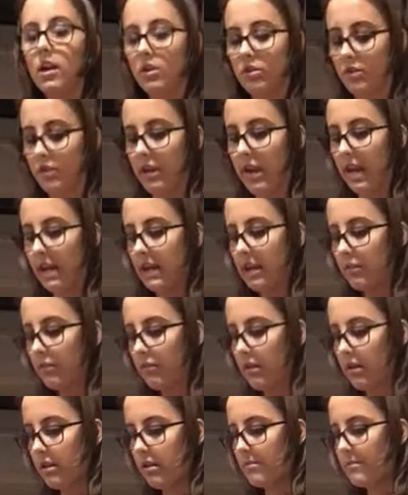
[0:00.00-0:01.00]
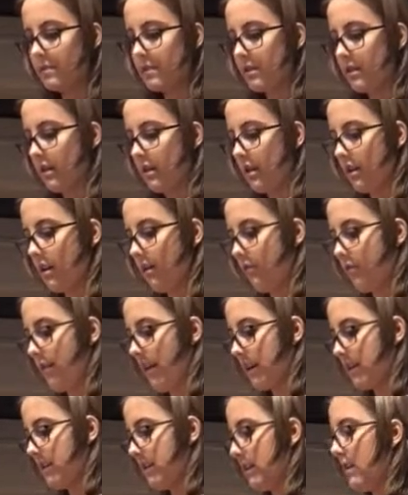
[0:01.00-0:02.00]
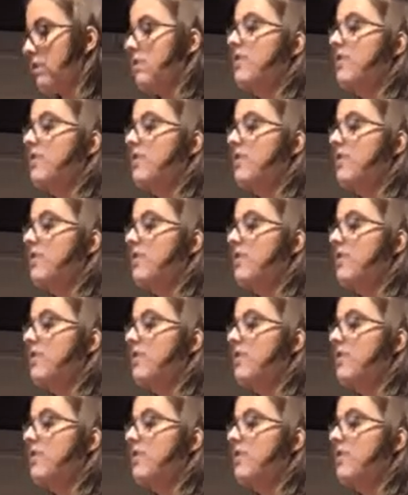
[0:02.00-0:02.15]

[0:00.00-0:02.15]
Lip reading: Circadian rhythms affect the